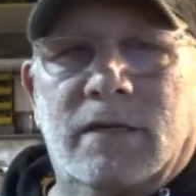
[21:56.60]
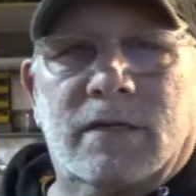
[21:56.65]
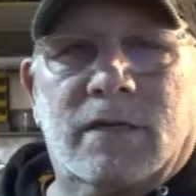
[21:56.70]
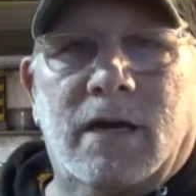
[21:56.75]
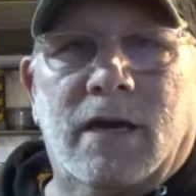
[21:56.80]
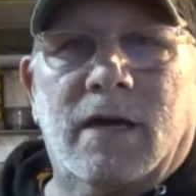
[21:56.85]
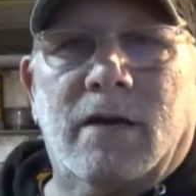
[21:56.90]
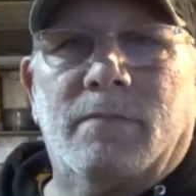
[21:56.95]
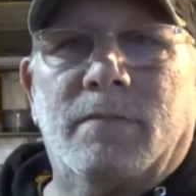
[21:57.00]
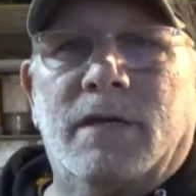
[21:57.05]

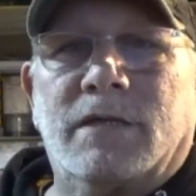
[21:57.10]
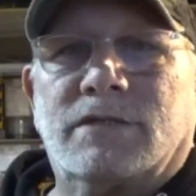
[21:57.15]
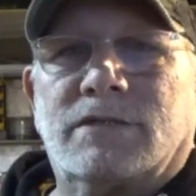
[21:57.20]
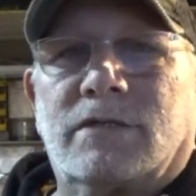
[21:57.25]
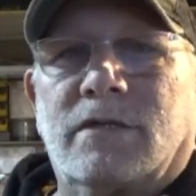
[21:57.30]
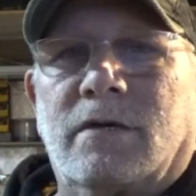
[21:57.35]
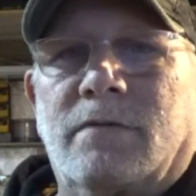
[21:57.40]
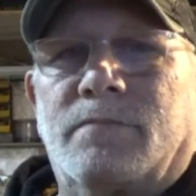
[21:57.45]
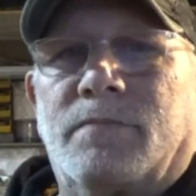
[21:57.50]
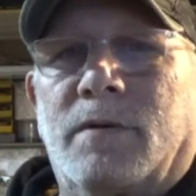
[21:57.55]
kind of messed
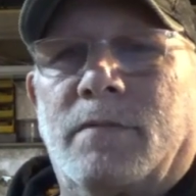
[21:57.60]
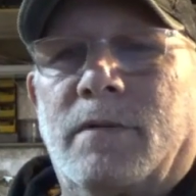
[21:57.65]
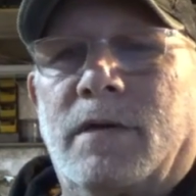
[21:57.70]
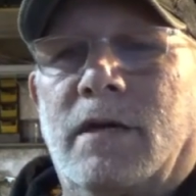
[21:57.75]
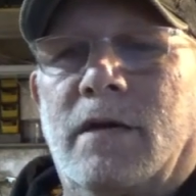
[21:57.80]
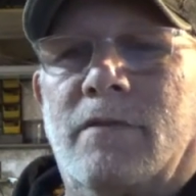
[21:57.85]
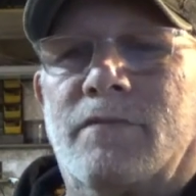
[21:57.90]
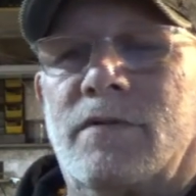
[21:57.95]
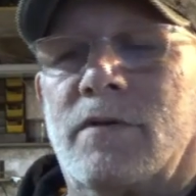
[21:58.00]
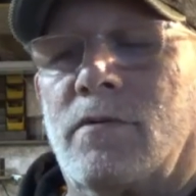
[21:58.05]
up, I may
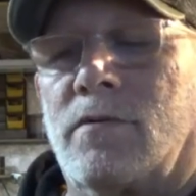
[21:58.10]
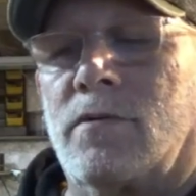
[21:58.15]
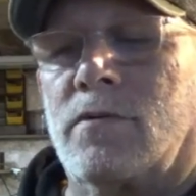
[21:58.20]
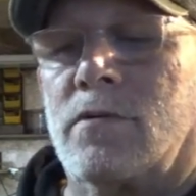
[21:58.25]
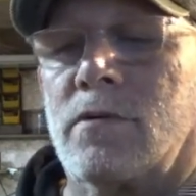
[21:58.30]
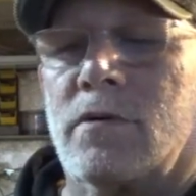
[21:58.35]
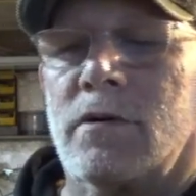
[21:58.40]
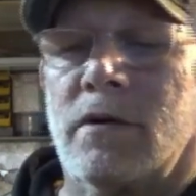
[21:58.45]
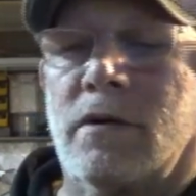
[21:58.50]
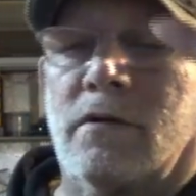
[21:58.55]
have to
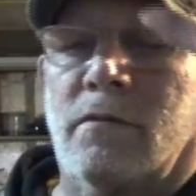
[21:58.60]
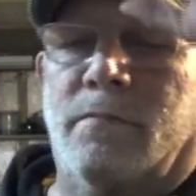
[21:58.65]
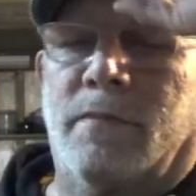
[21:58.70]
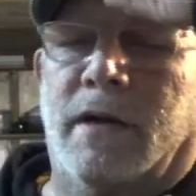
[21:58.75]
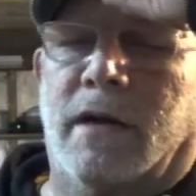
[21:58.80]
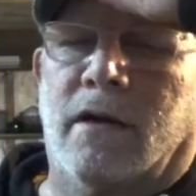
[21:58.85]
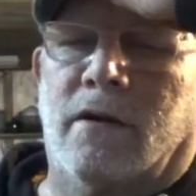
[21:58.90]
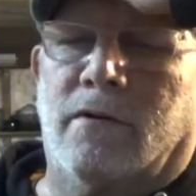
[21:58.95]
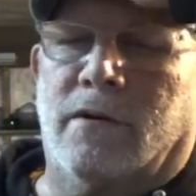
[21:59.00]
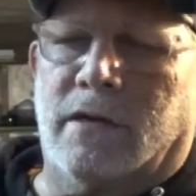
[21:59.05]
order another
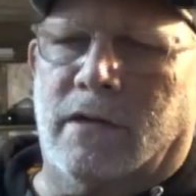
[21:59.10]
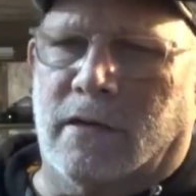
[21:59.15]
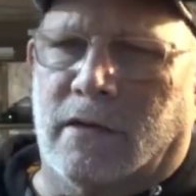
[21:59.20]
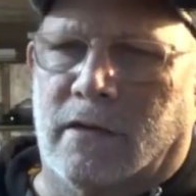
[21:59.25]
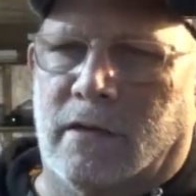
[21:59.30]
battery.